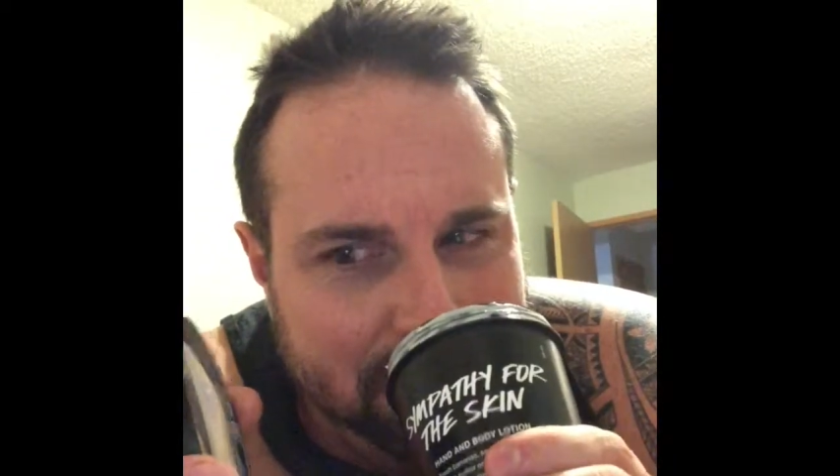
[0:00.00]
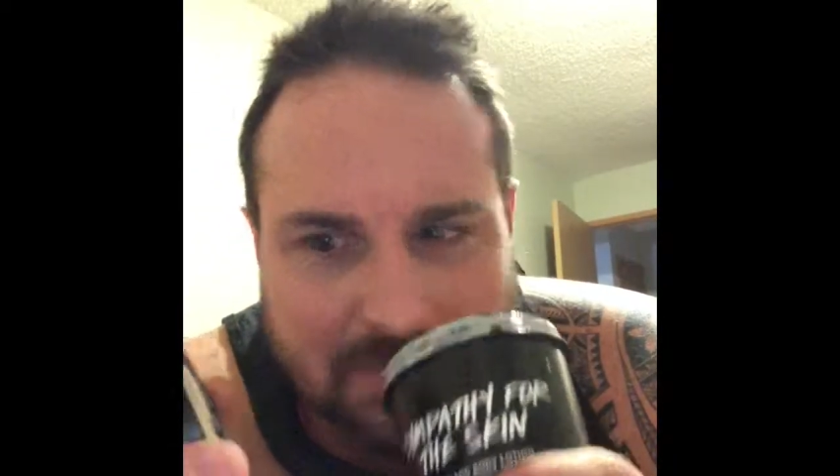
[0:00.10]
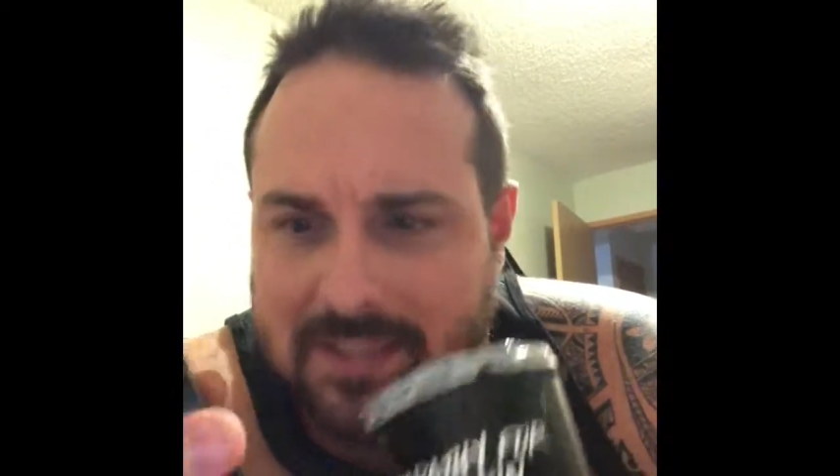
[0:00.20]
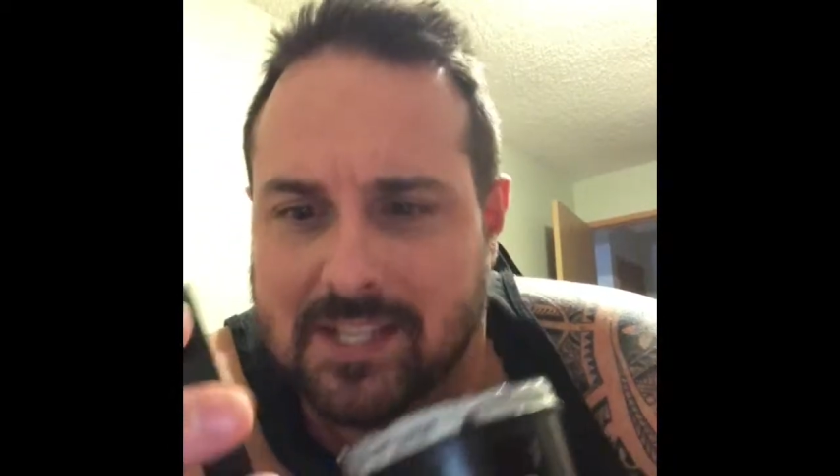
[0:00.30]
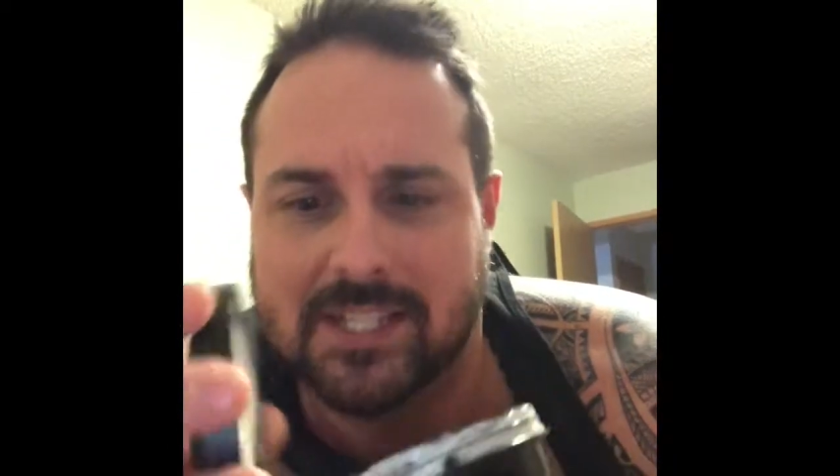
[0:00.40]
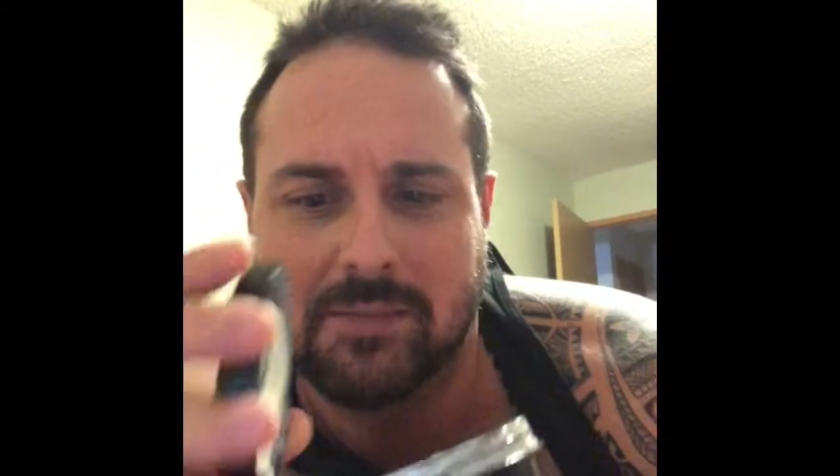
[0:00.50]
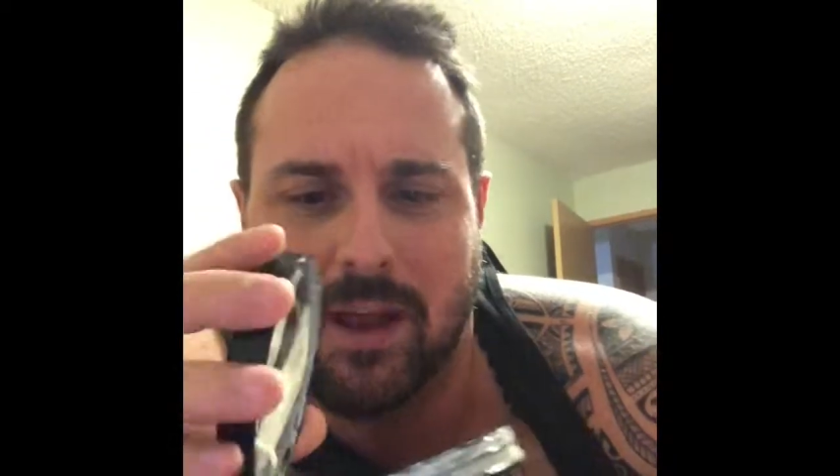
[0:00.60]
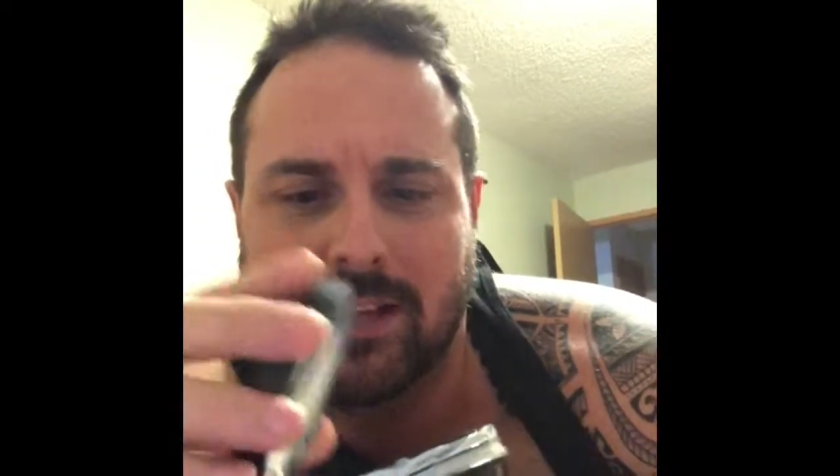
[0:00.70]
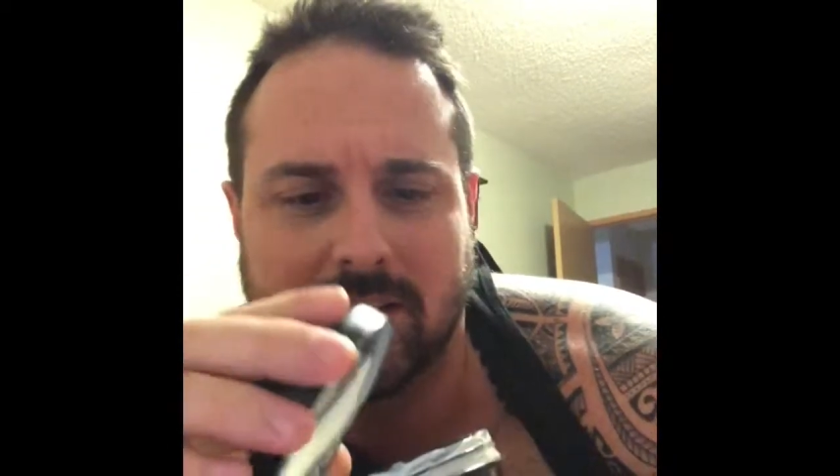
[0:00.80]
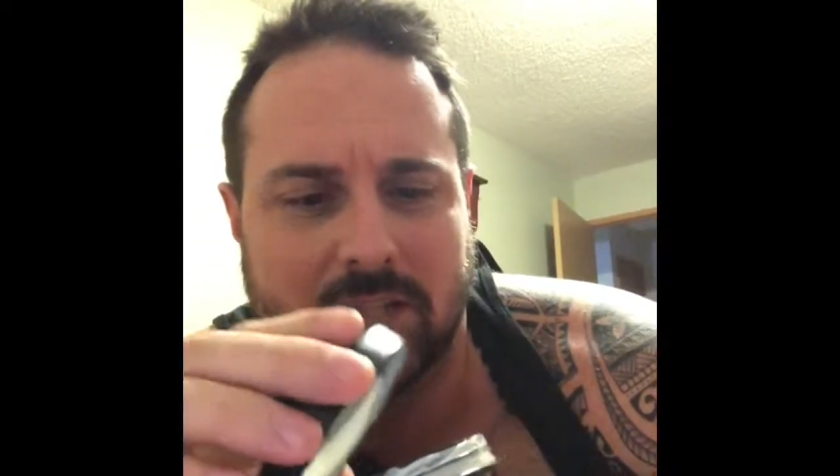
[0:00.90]
But the
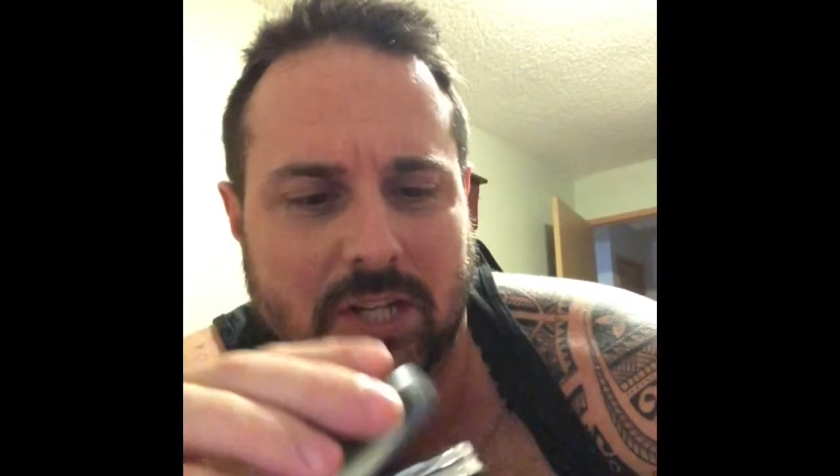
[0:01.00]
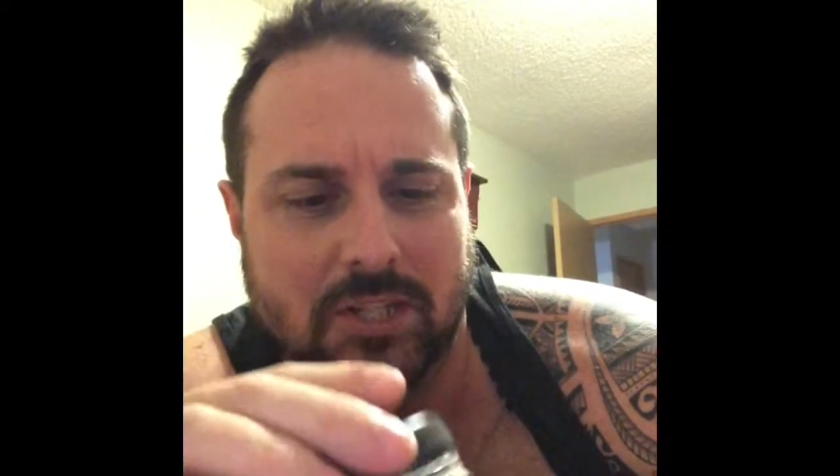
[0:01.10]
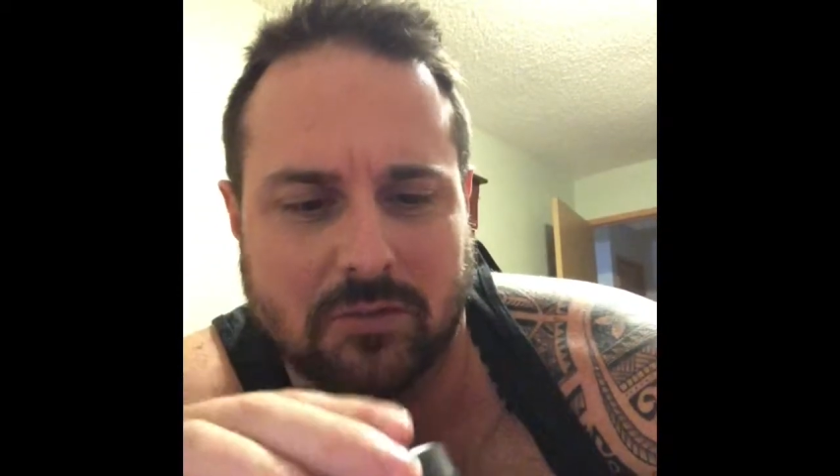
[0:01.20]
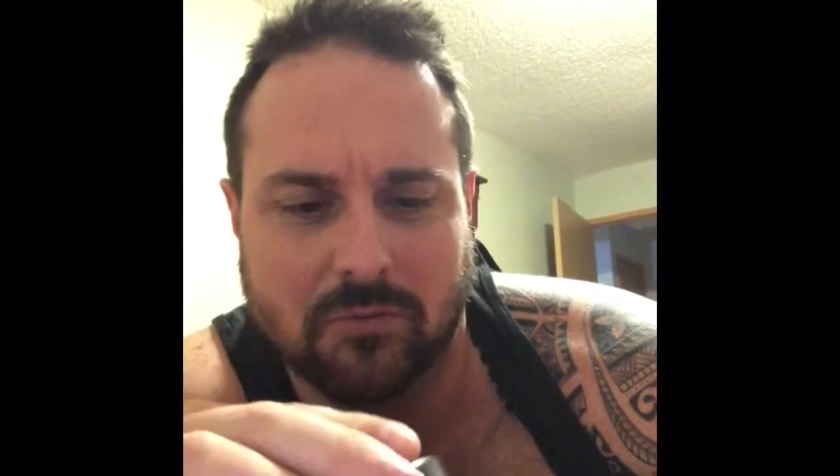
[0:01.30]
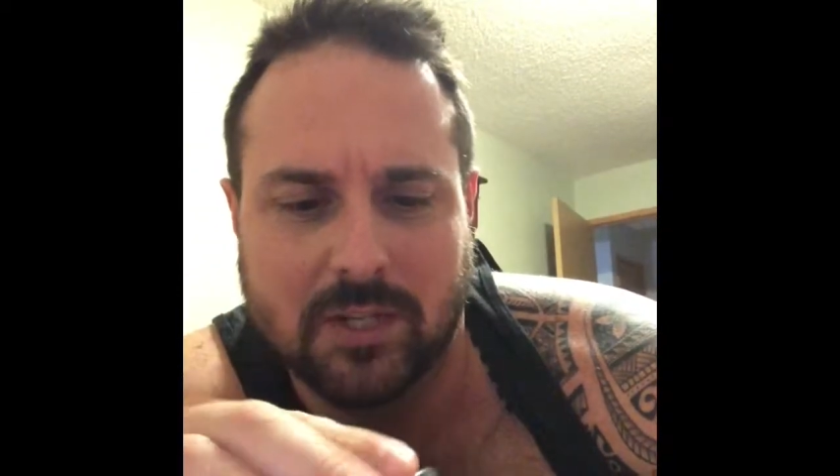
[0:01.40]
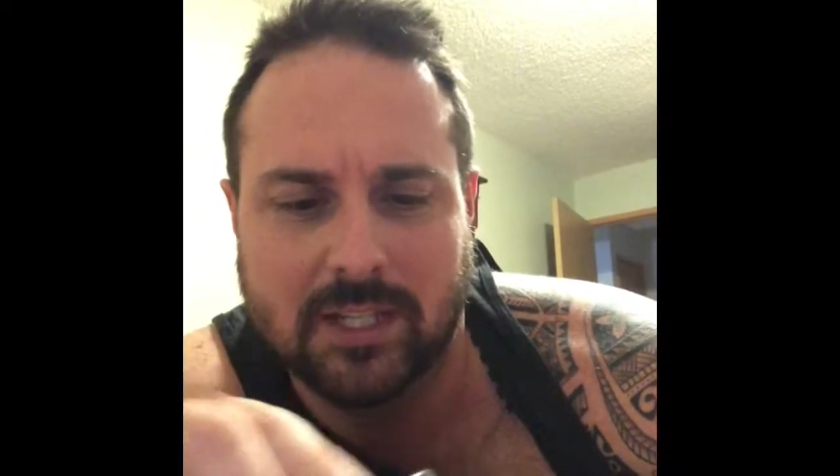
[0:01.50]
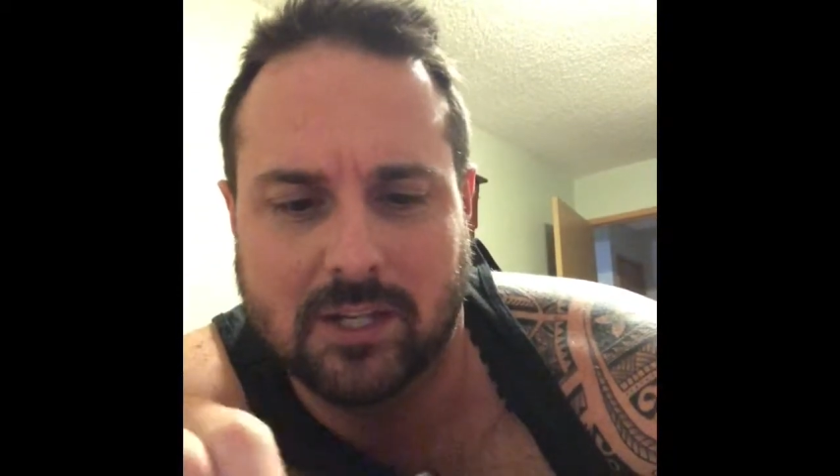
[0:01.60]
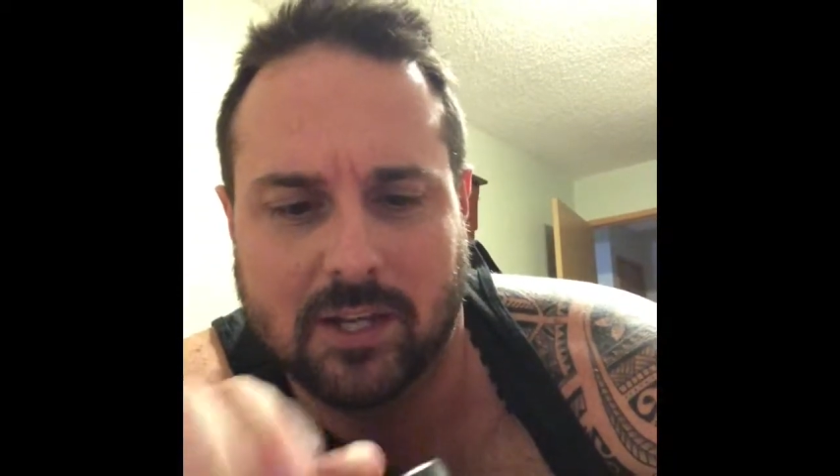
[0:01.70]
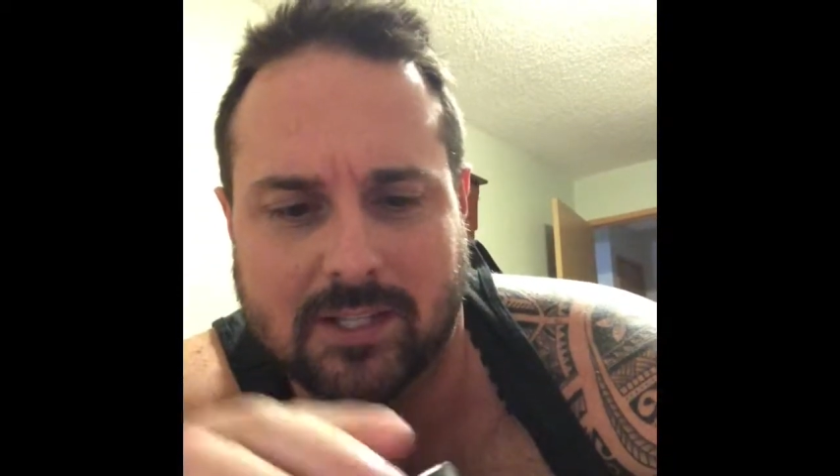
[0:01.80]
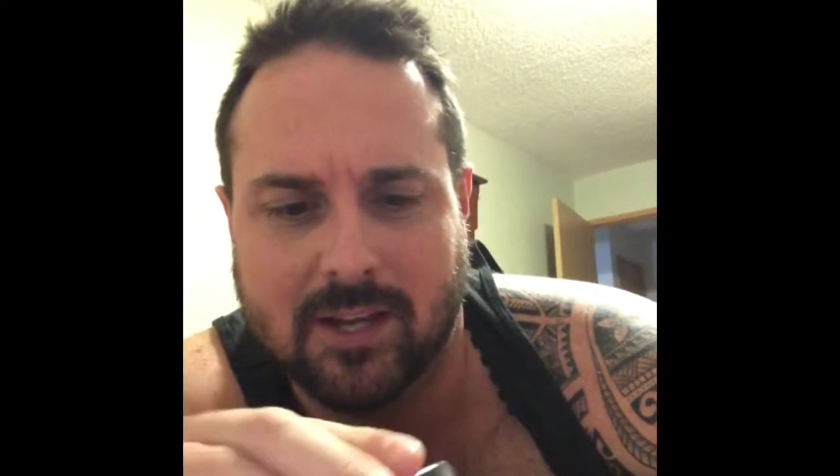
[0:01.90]
smell is just really
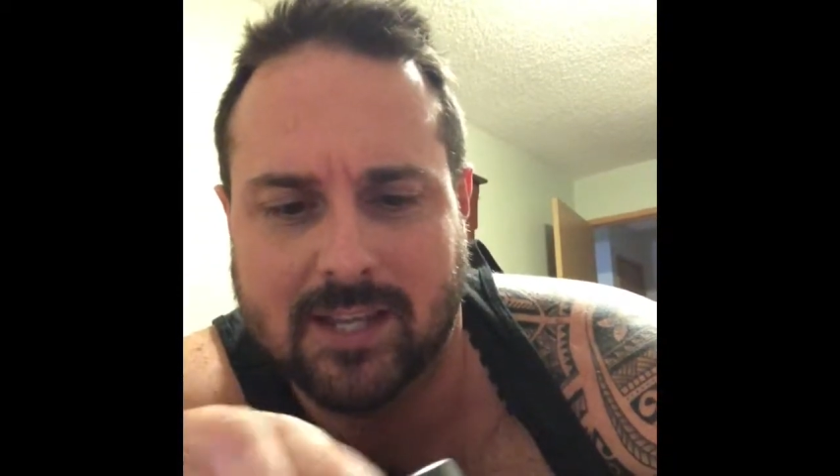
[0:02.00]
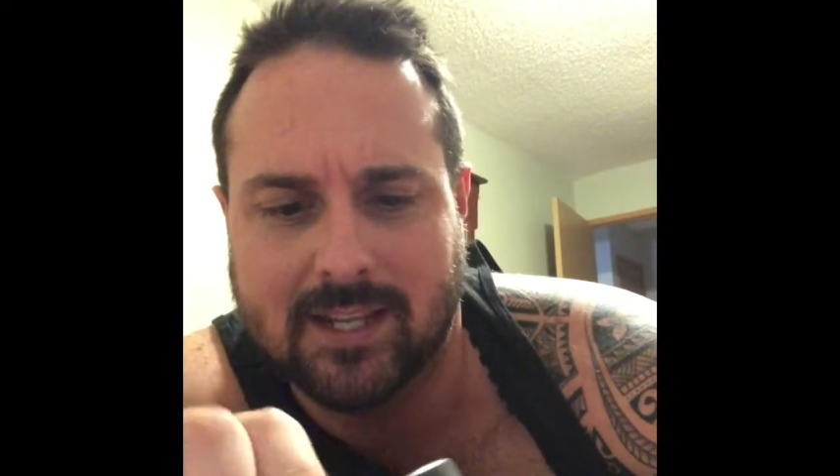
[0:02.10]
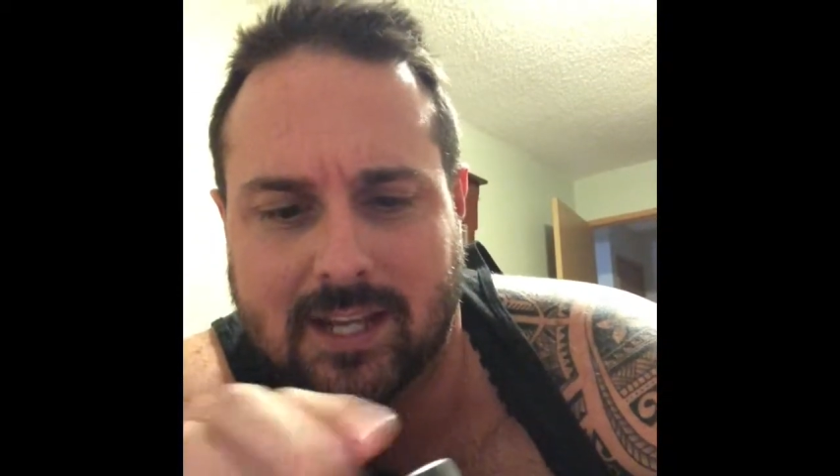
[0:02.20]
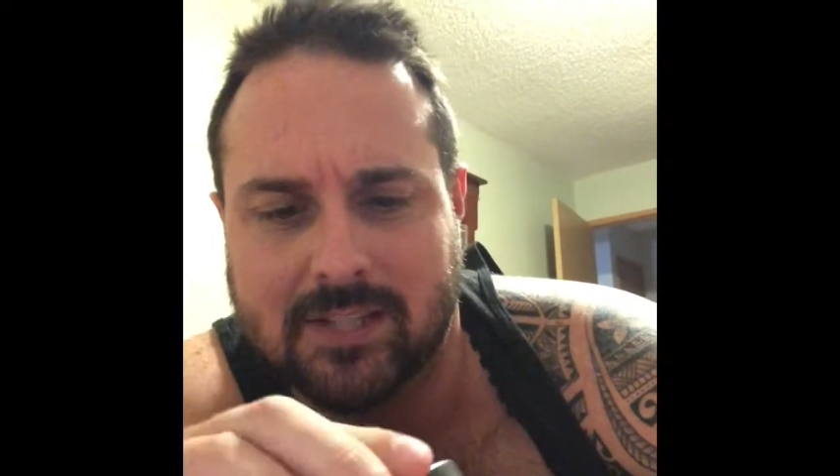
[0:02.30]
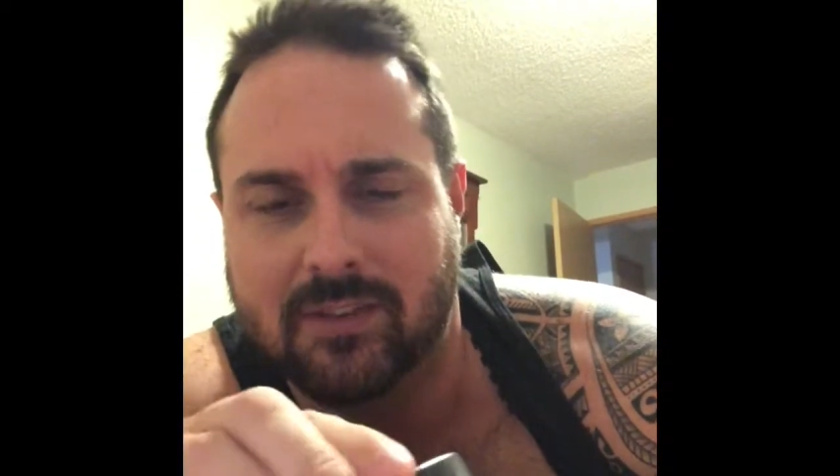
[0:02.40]
good. It's got that nice